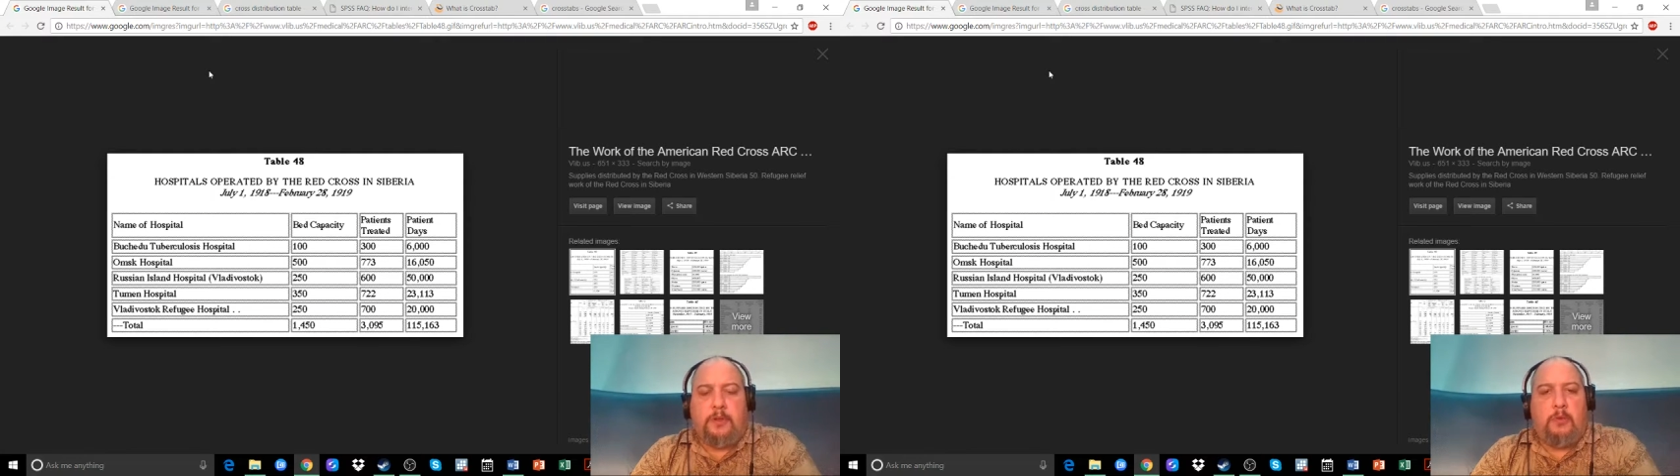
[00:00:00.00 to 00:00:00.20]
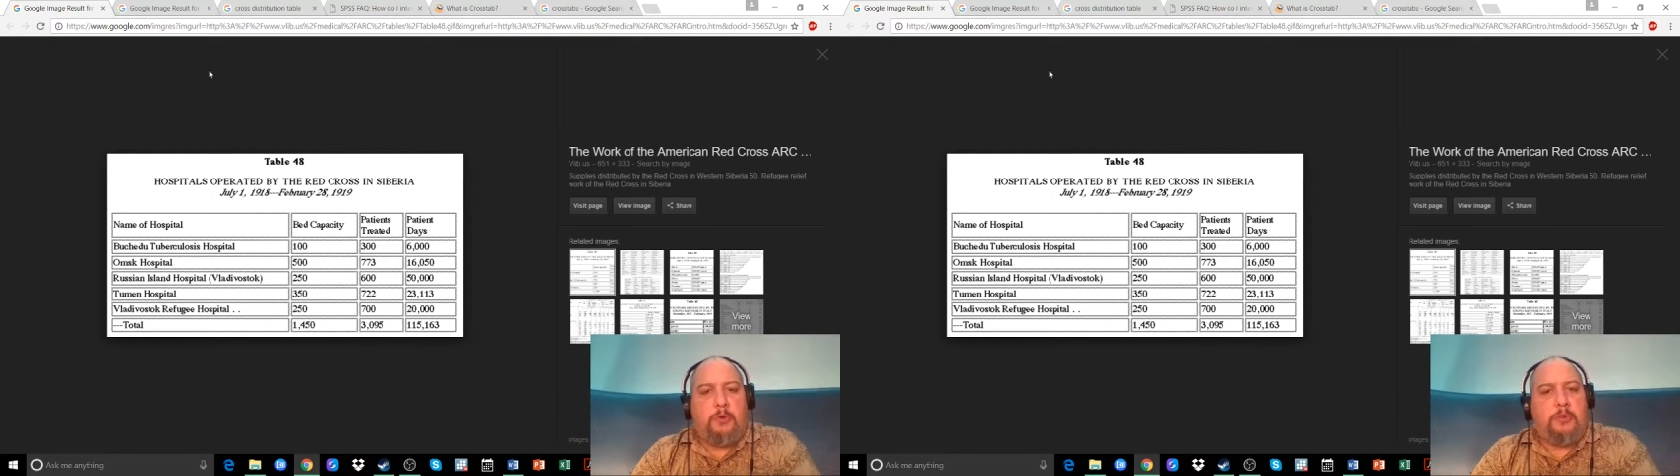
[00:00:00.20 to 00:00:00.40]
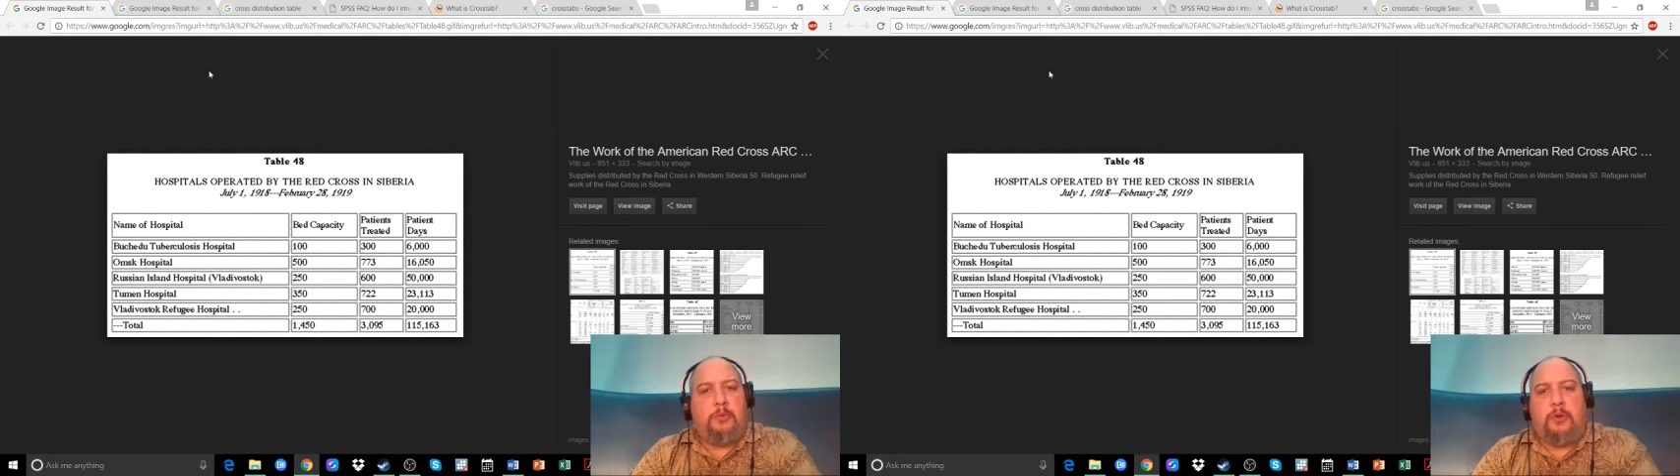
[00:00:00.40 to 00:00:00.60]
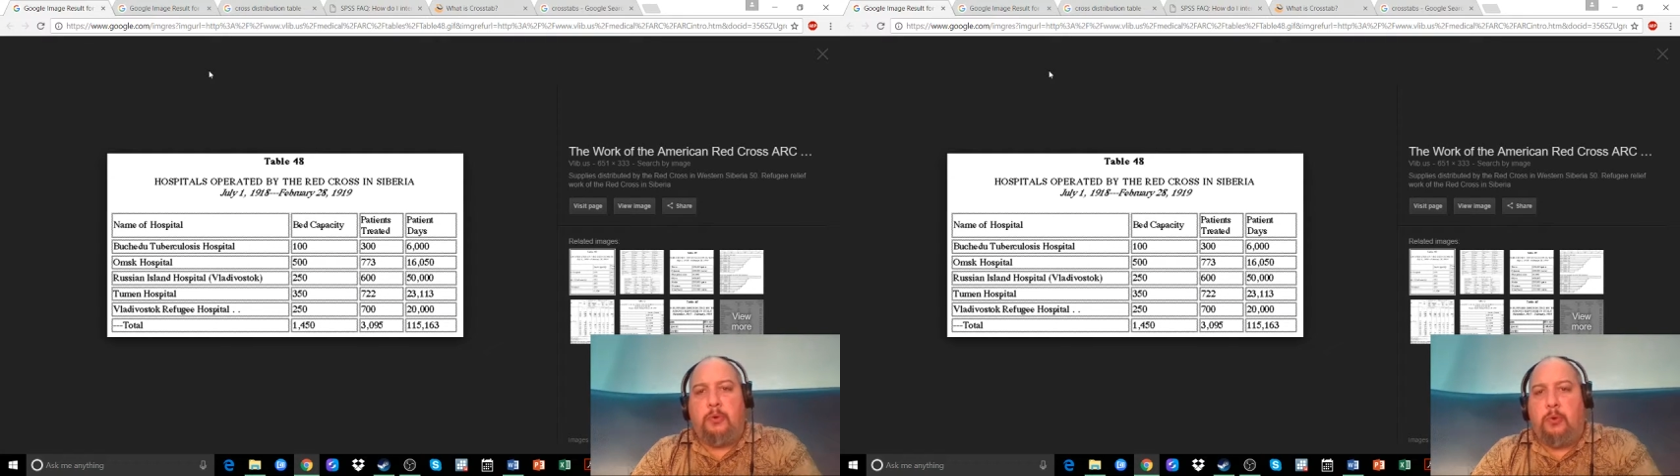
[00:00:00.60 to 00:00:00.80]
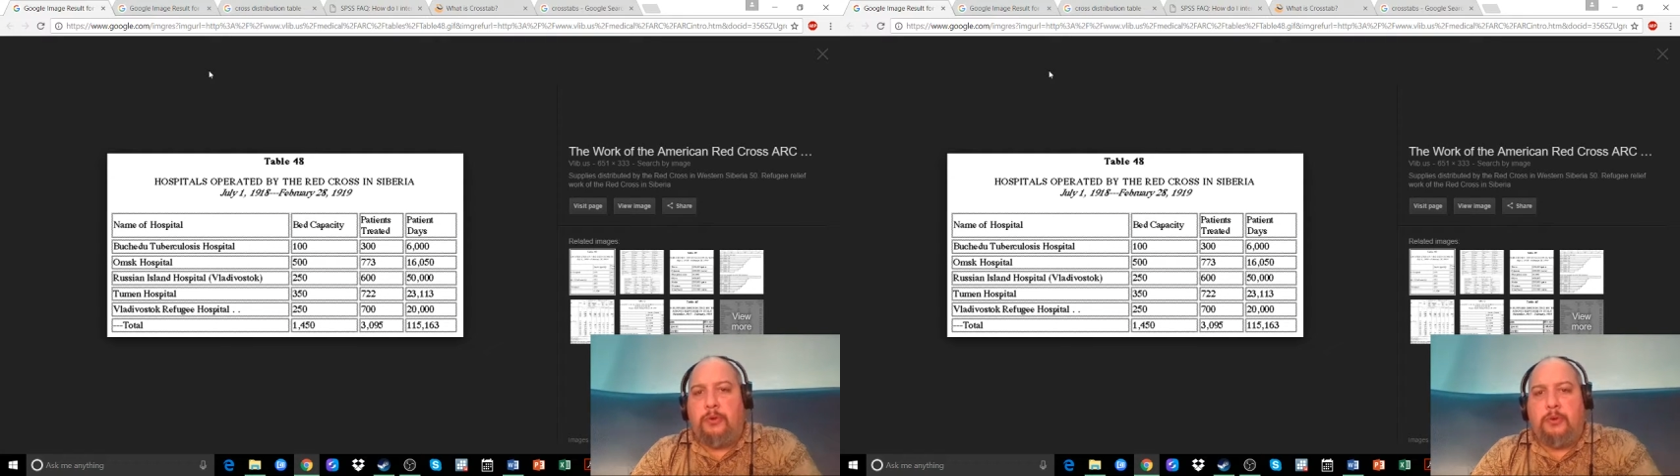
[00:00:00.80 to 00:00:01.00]
Whether they're
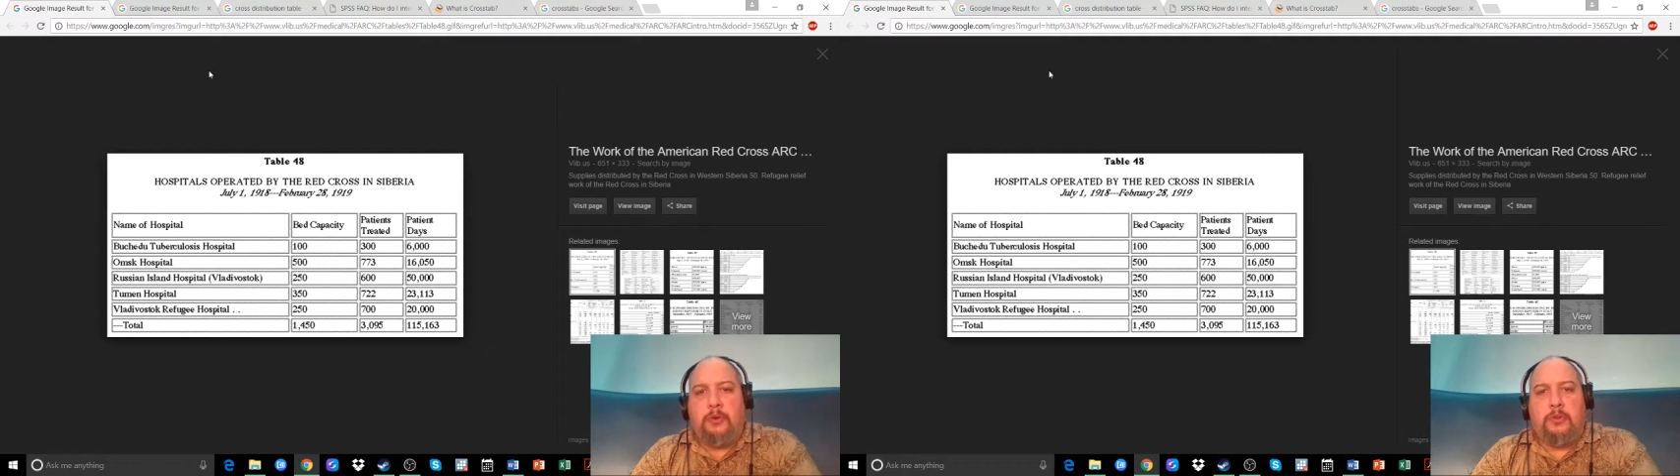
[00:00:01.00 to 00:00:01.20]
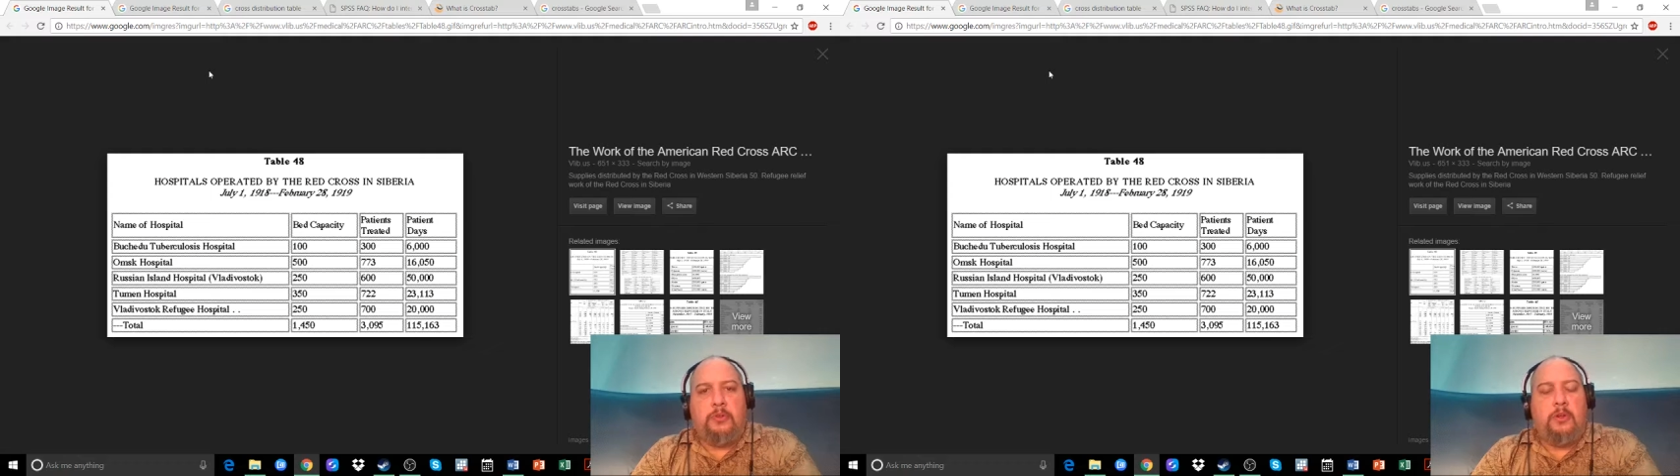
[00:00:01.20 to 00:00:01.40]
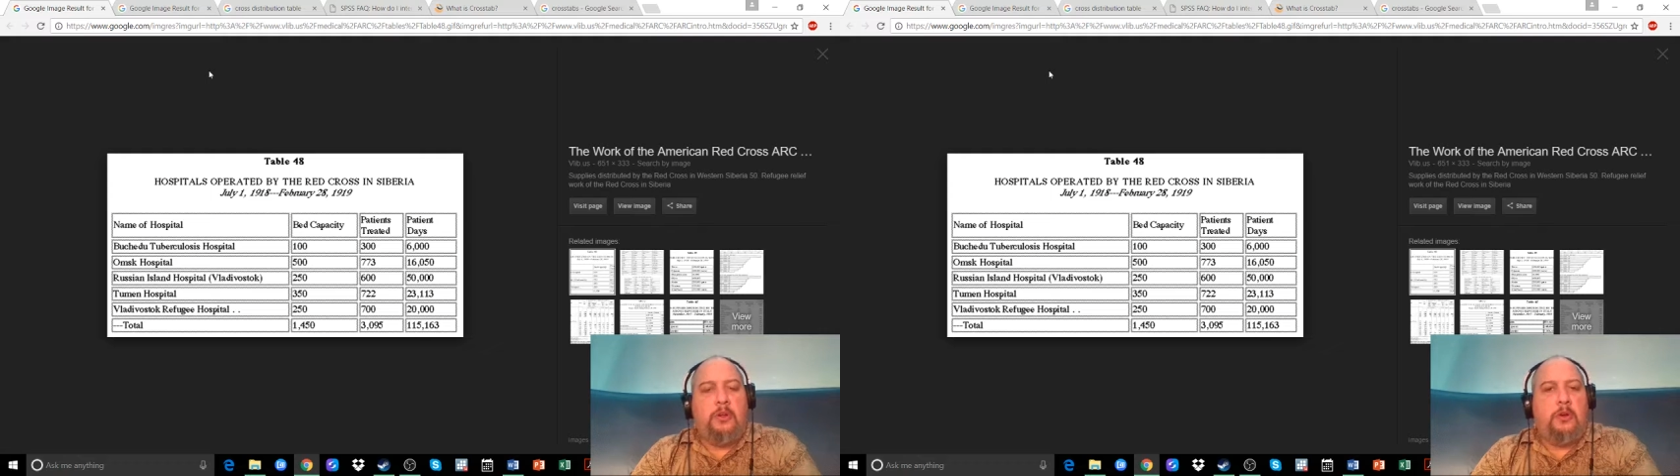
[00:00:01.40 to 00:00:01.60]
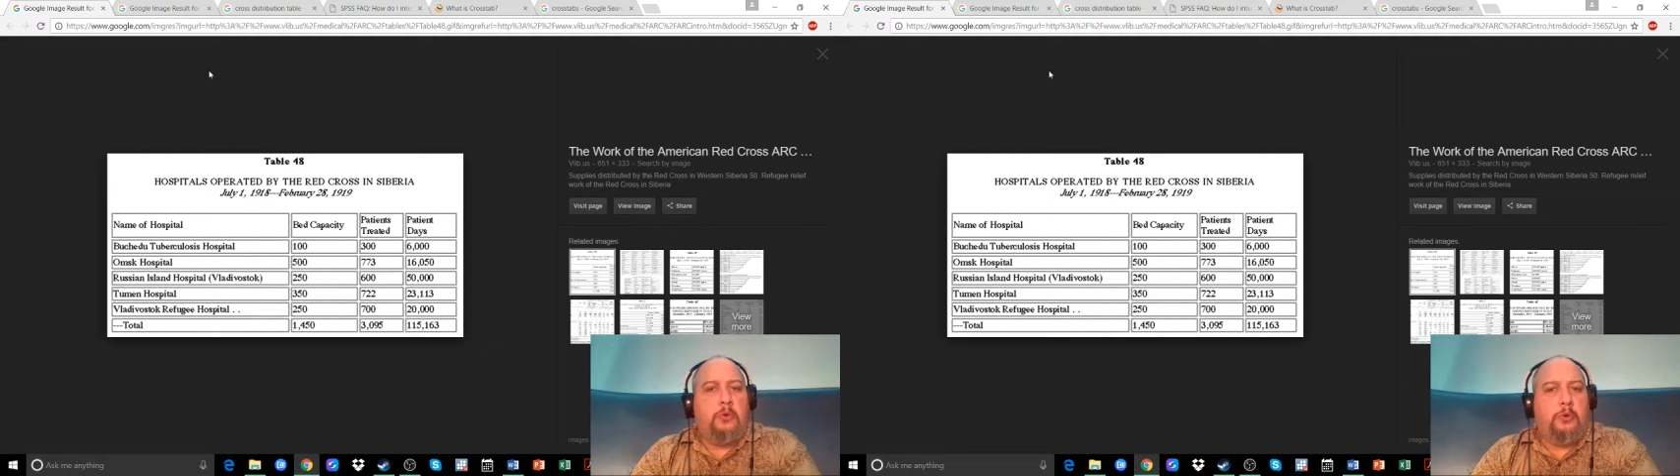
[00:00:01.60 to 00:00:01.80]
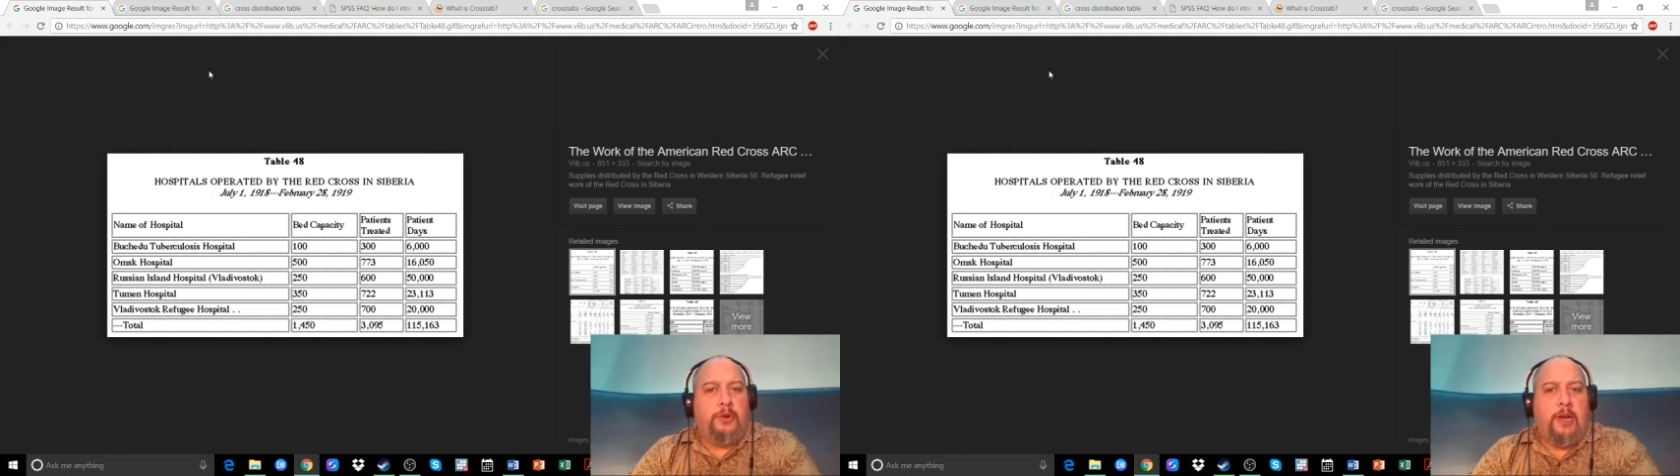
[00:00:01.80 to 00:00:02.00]
ordinal
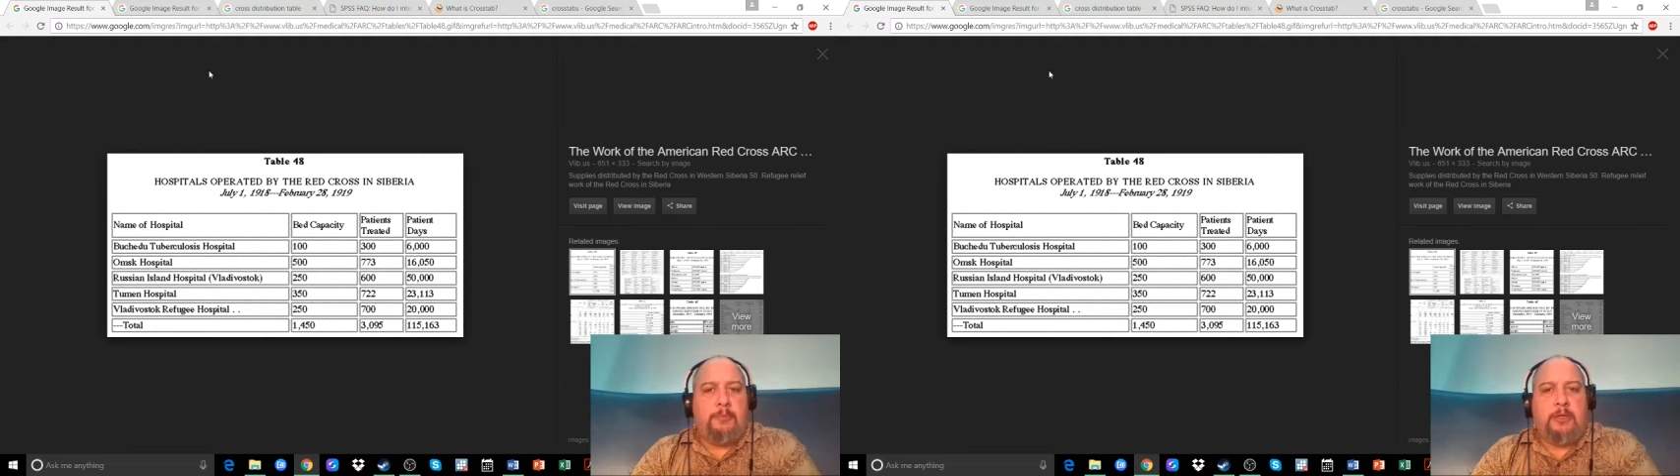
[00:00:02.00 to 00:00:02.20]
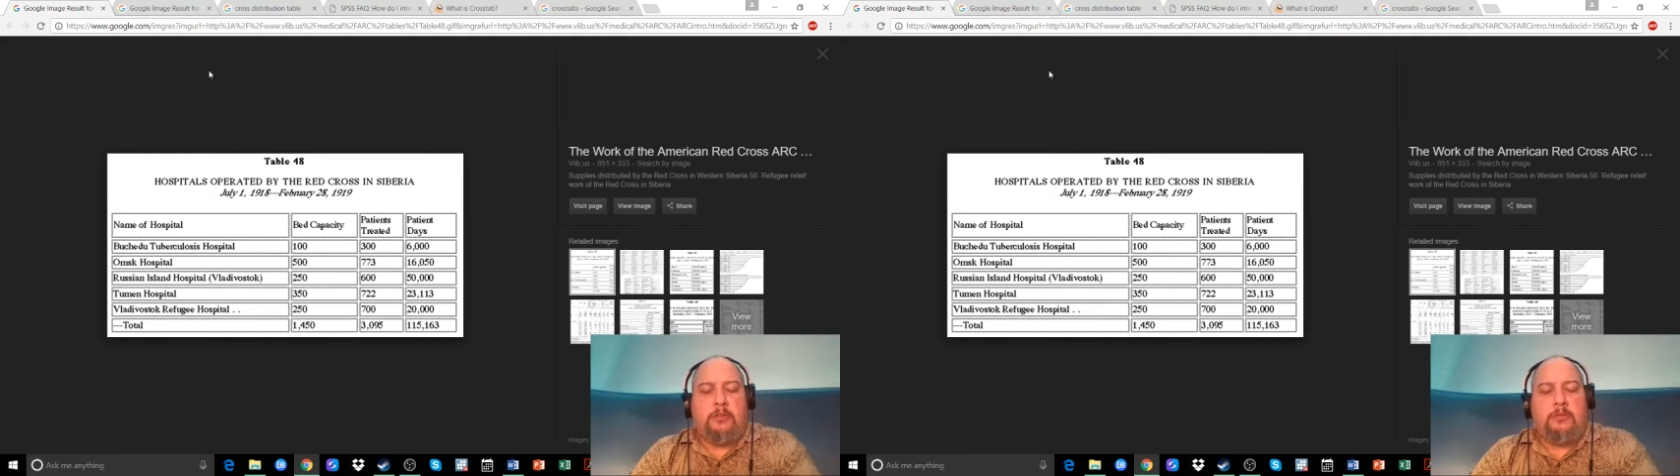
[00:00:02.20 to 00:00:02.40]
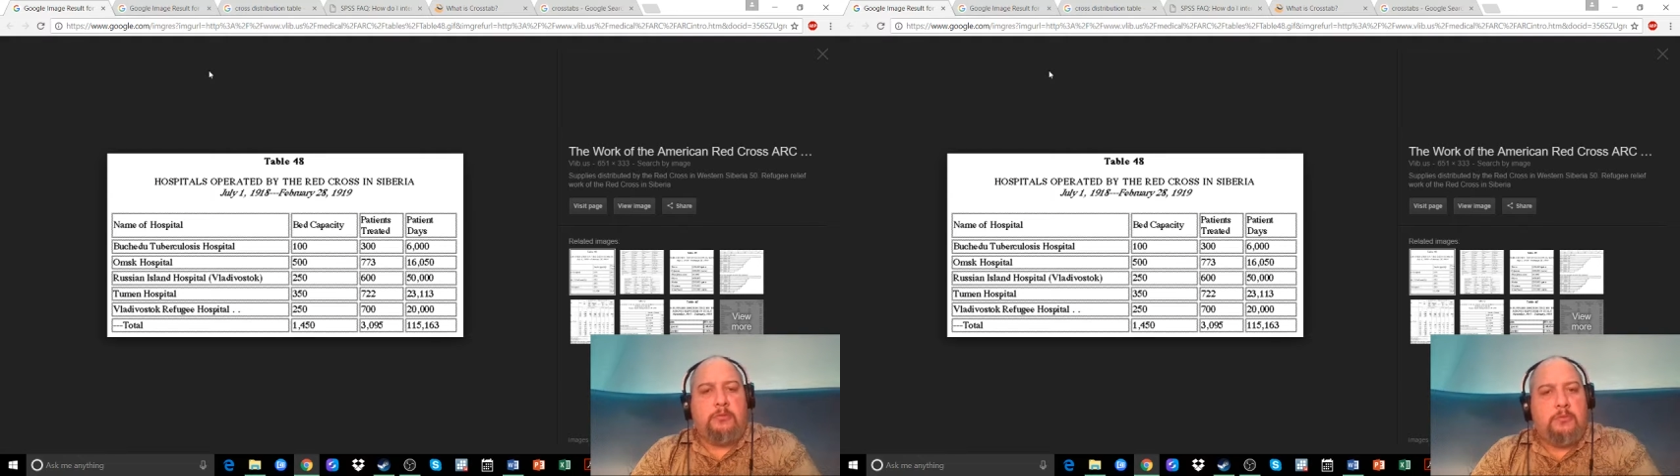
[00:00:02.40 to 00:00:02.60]
or nominal,